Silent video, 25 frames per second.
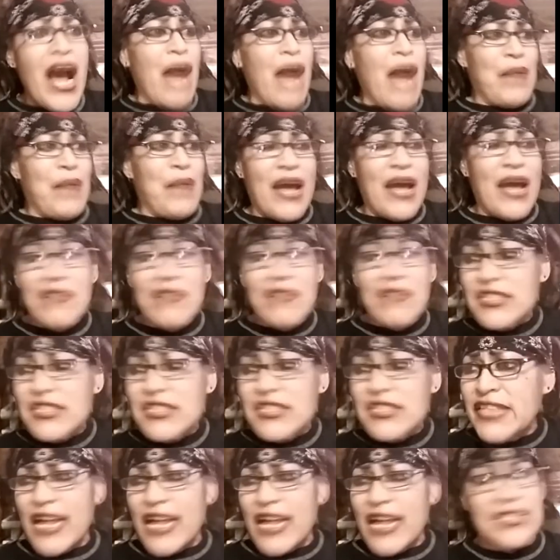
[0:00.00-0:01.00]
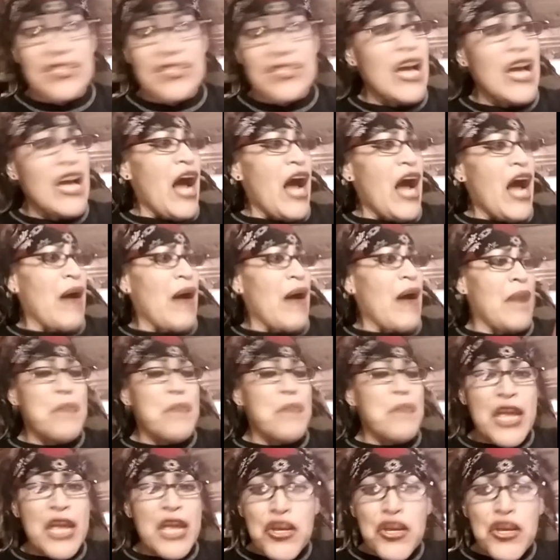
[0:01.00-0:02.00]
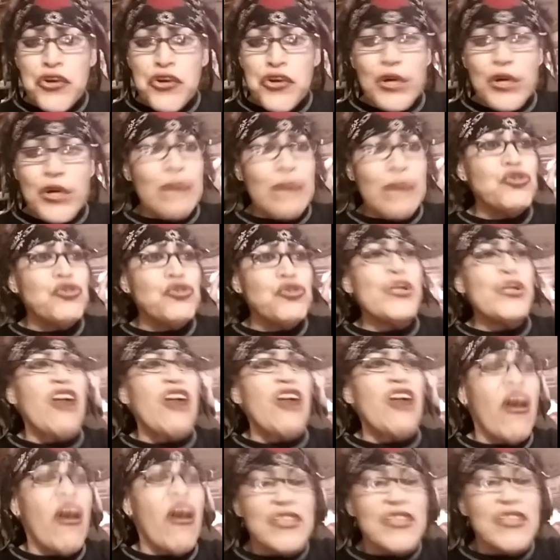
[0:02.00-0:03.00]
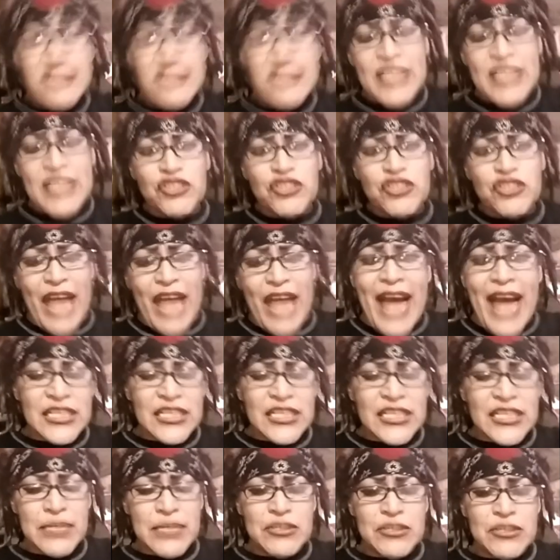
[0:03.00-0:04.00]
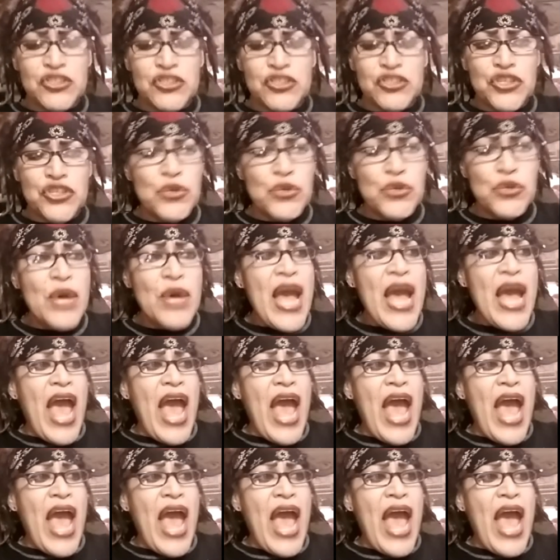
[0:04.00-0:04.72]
I'm not having sex. I'm being good. I'm doing all these things you're asking me to do.